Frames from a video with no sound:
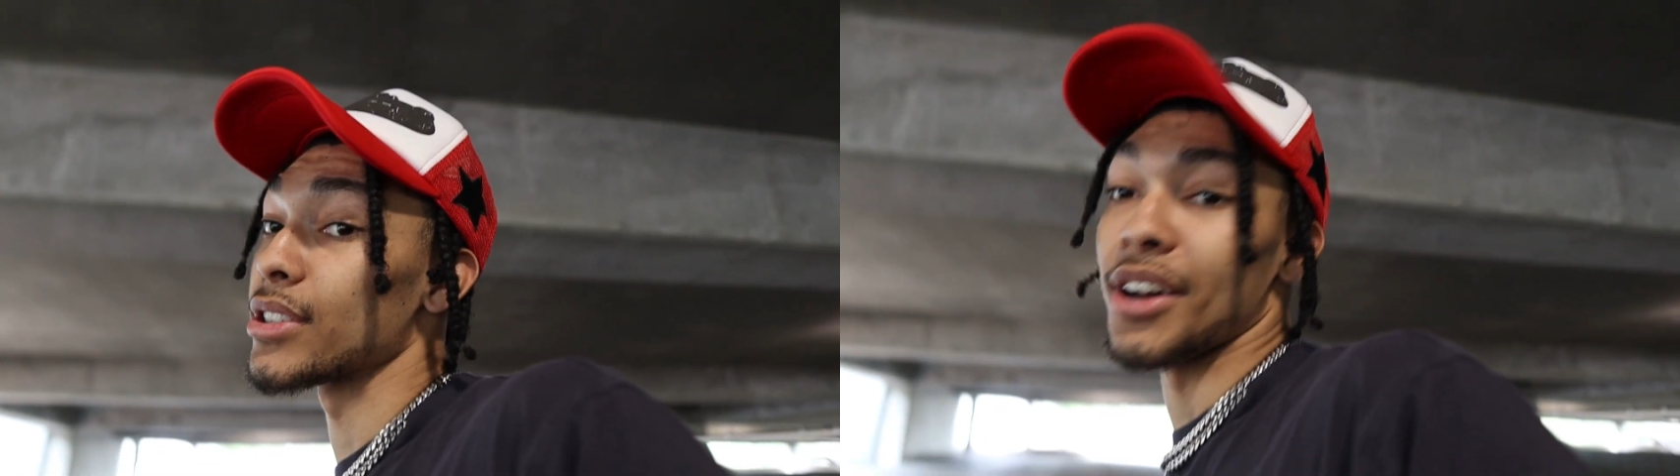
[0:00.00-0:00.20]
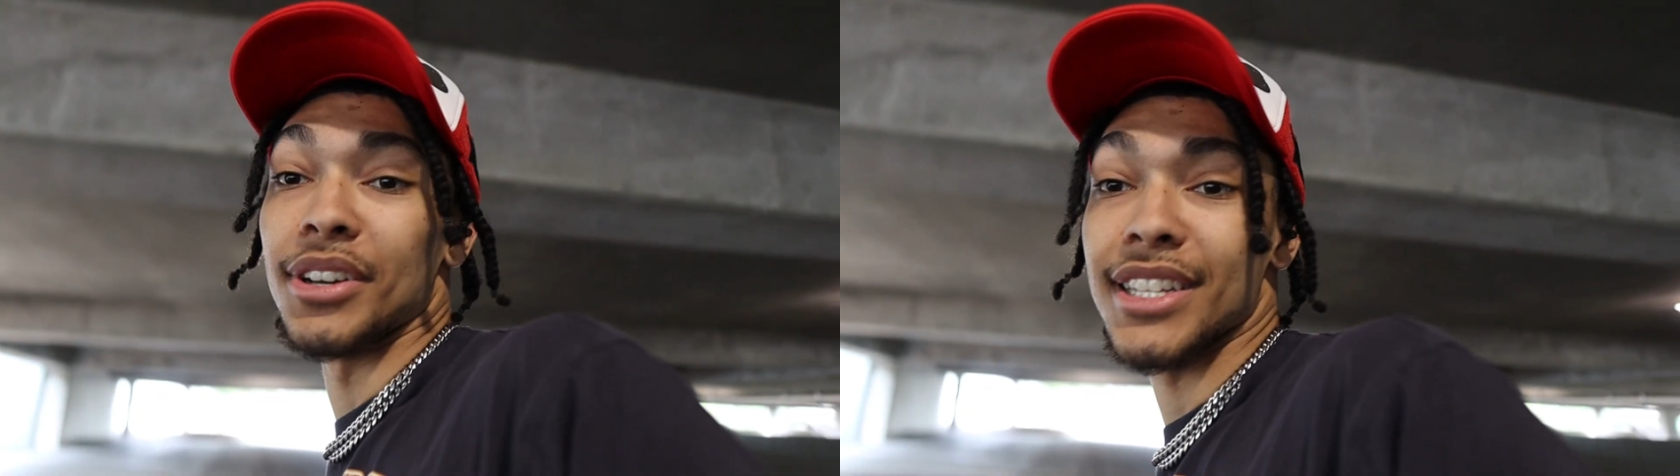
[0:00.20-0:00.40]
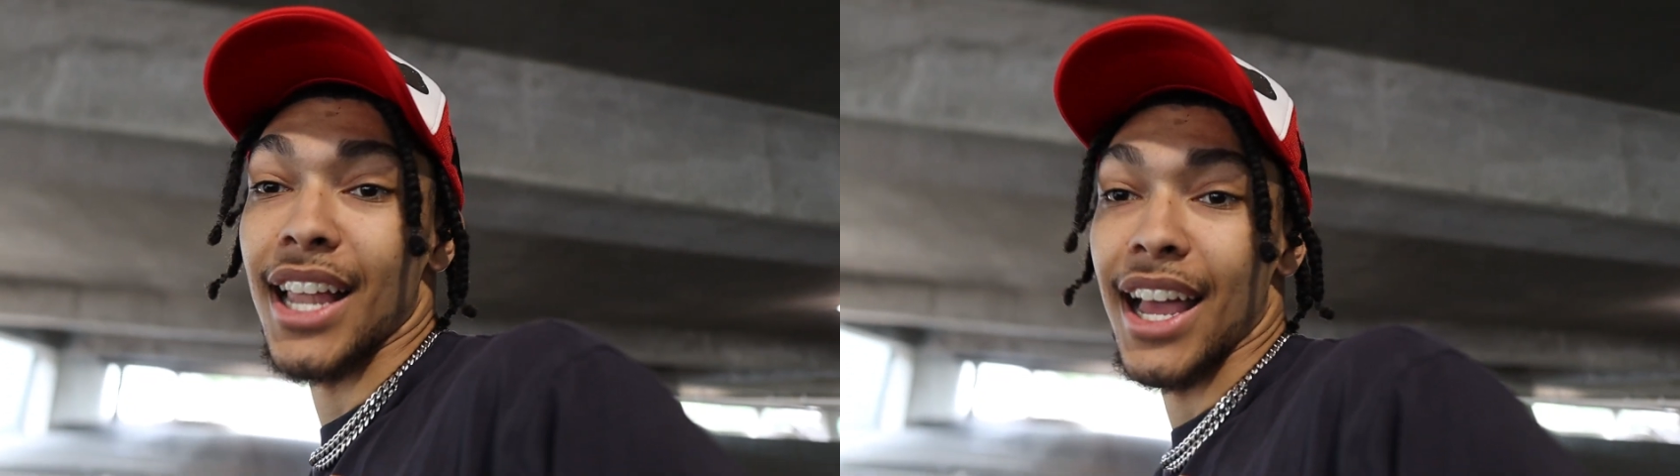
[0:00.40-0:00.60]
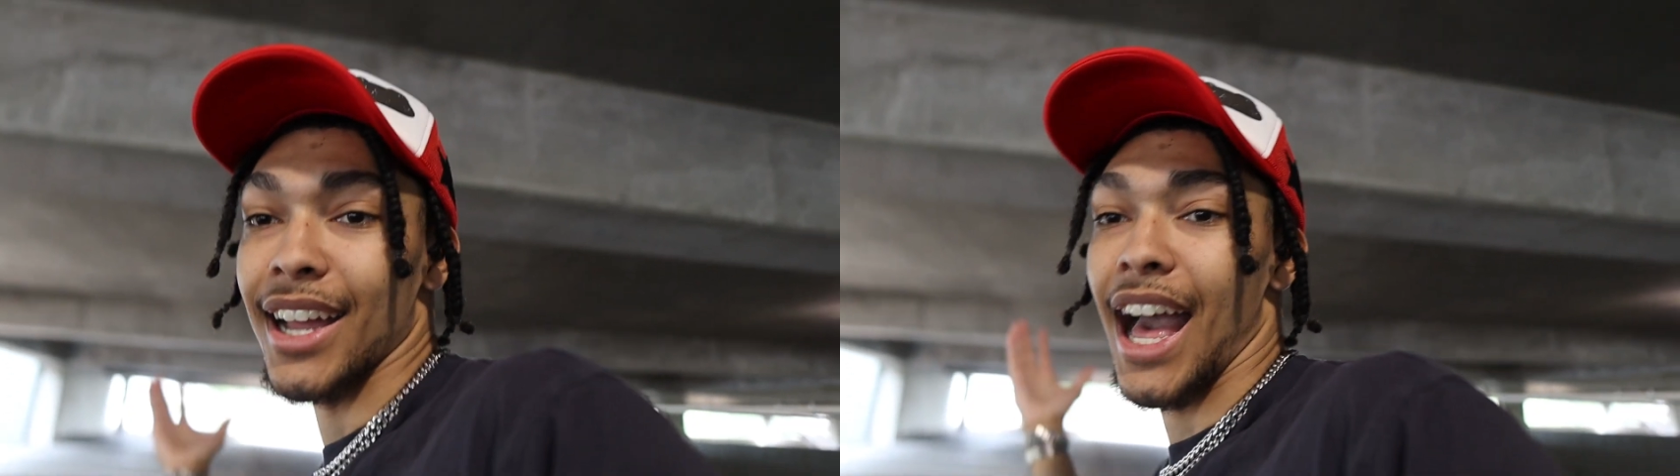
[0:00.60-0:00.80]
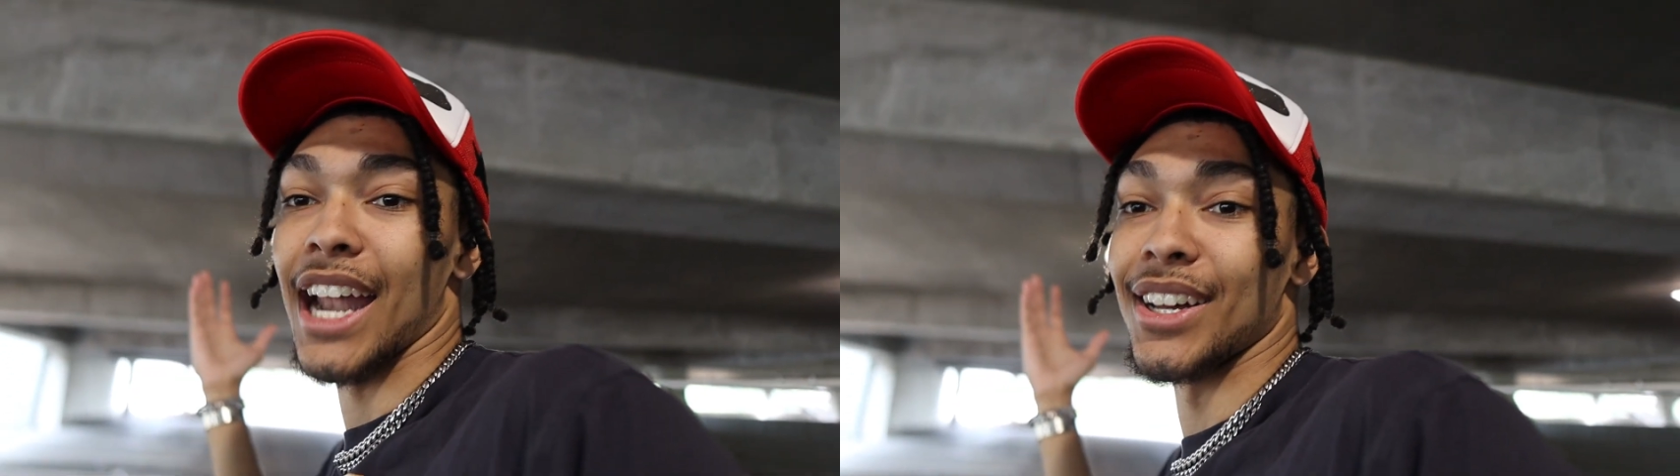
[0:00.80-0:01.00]
So it's
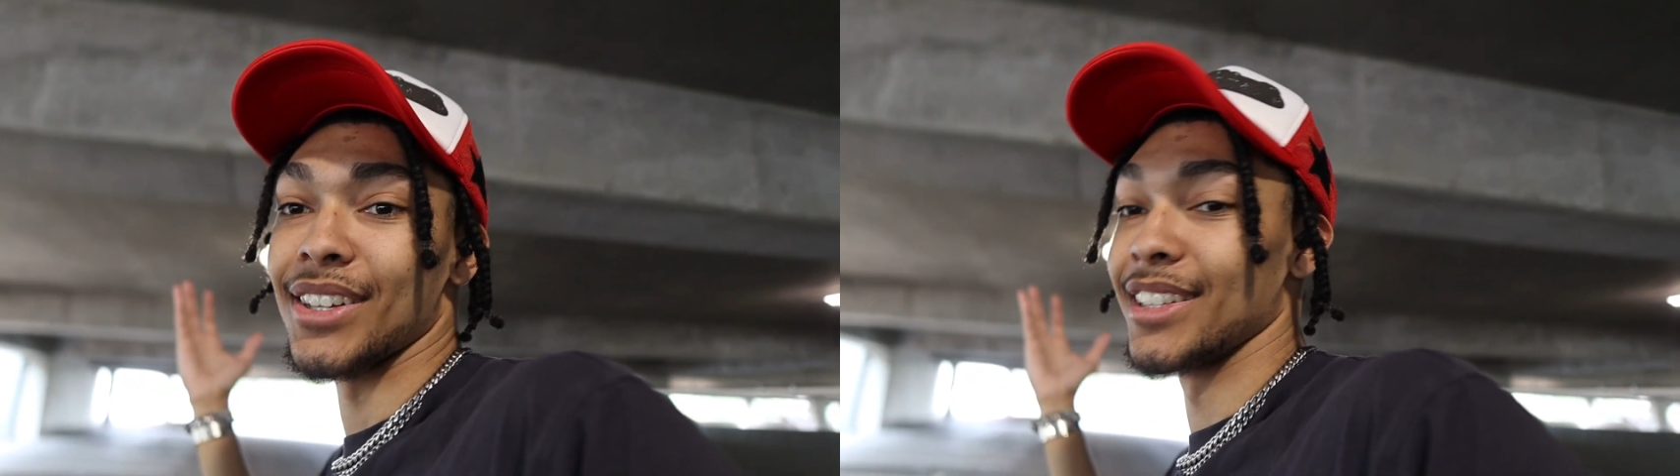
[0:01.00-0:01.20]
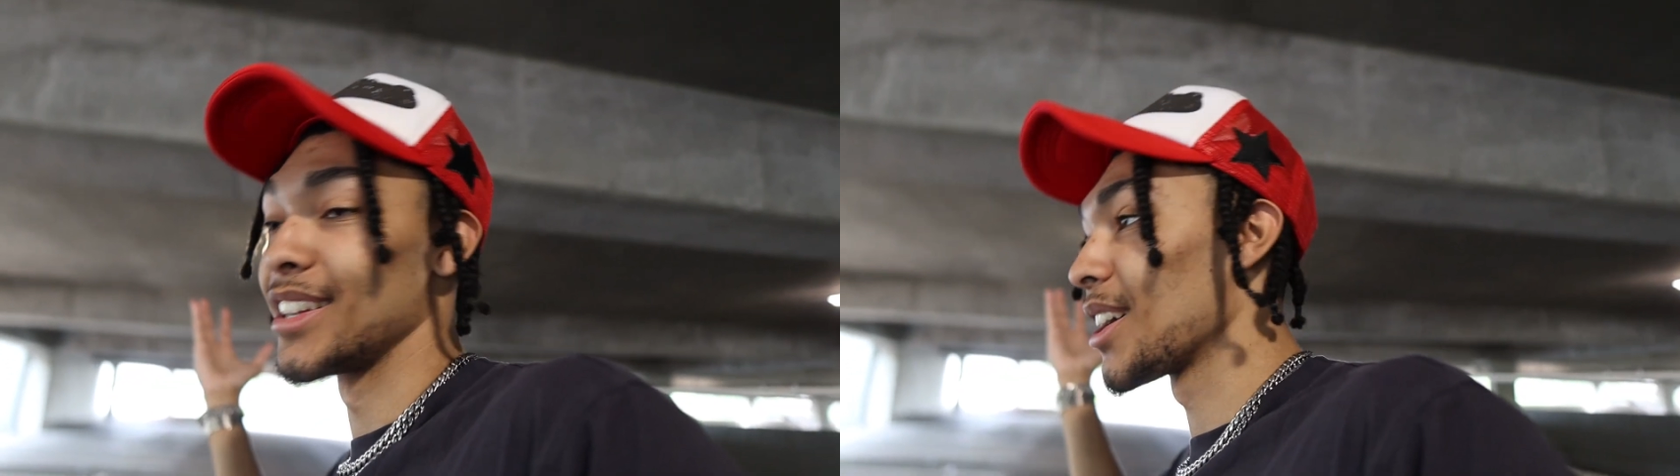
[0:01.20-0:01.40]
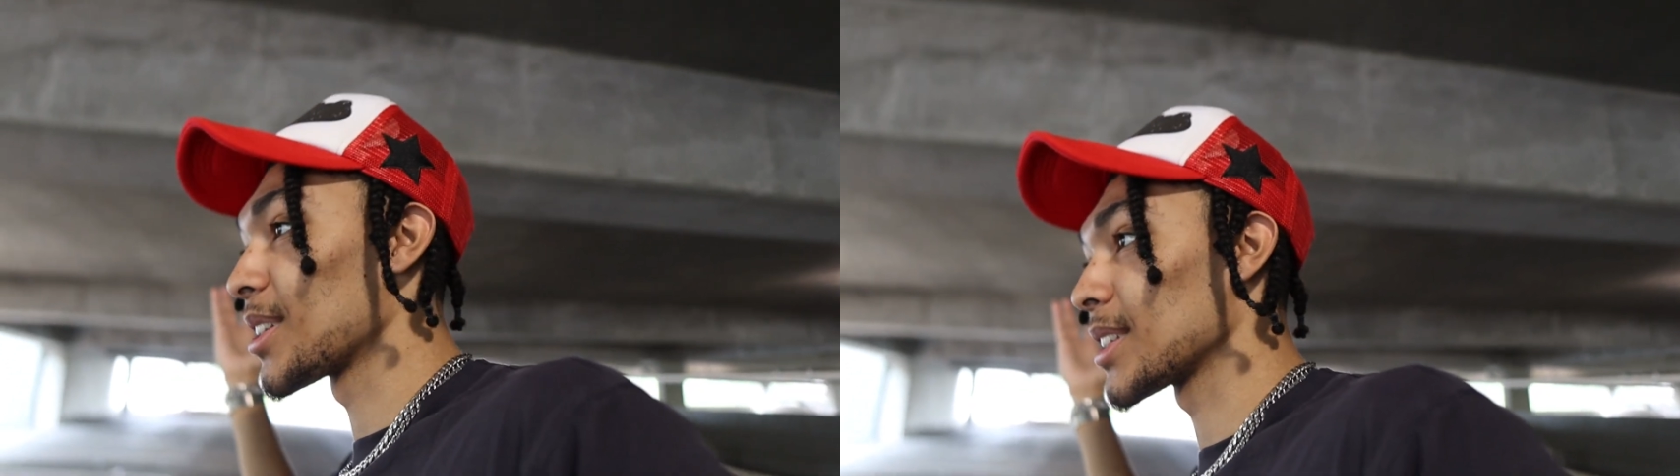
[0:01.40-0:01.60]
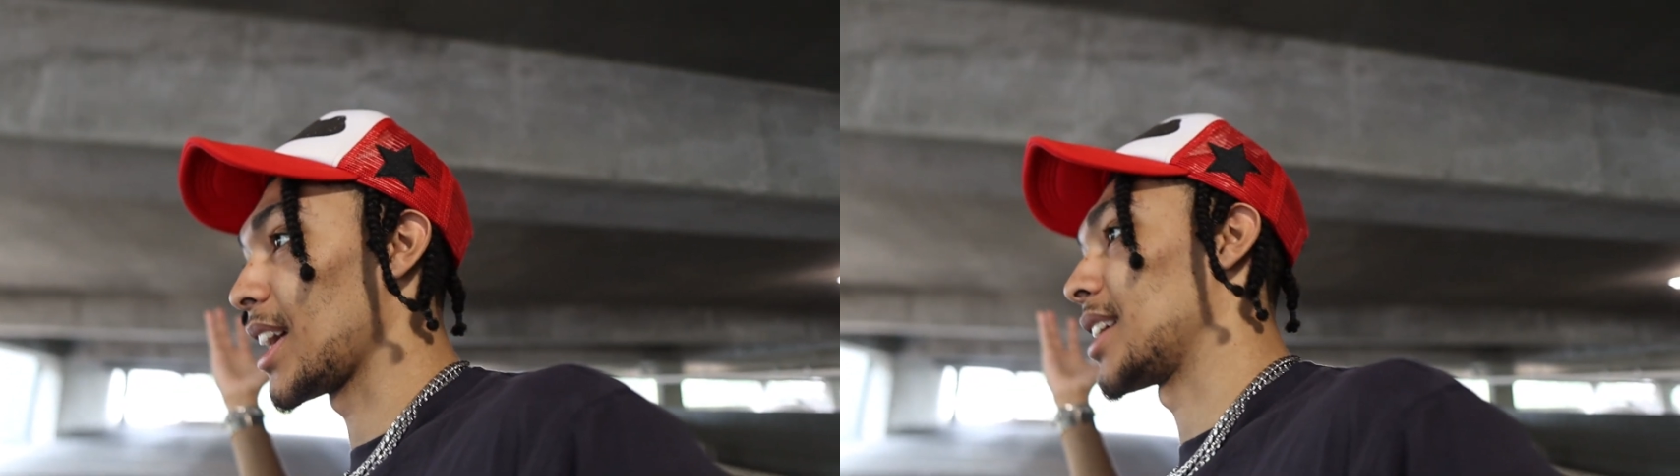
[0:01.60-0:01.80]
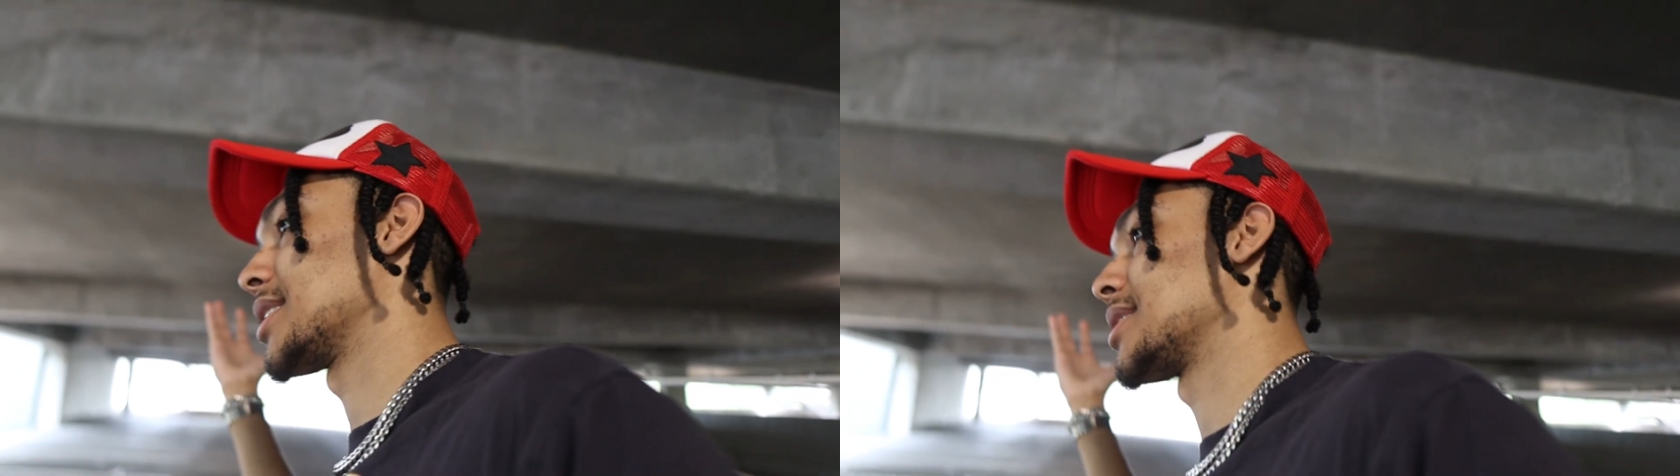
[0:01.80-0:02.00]
like, I don't,
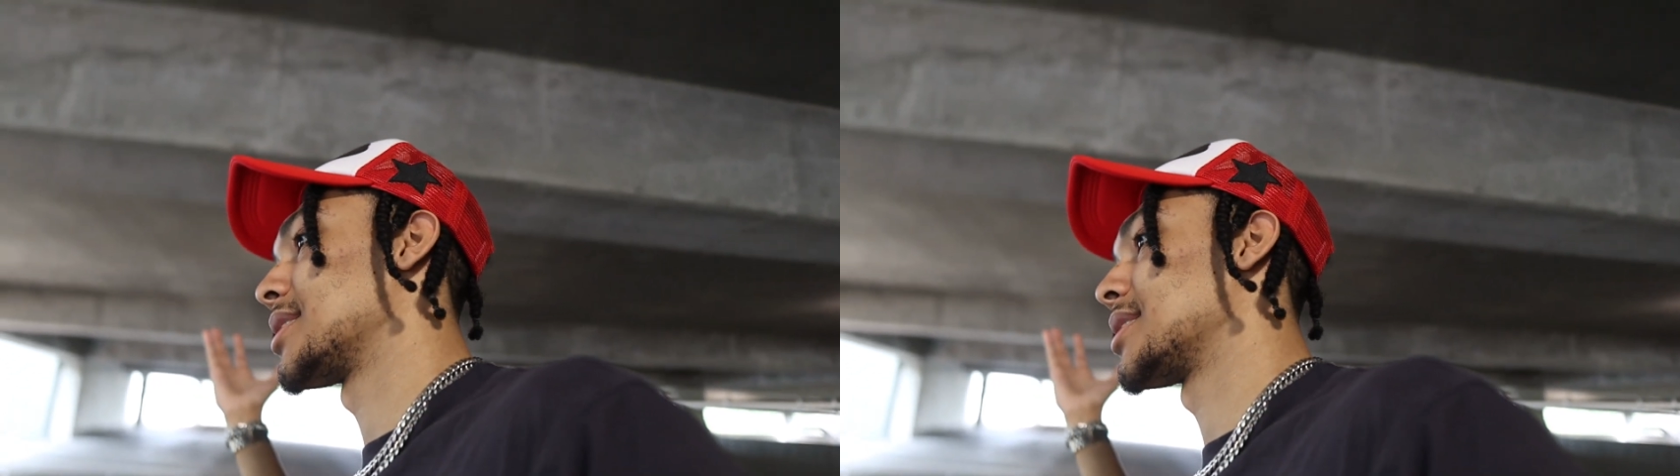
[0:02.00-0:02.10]
like,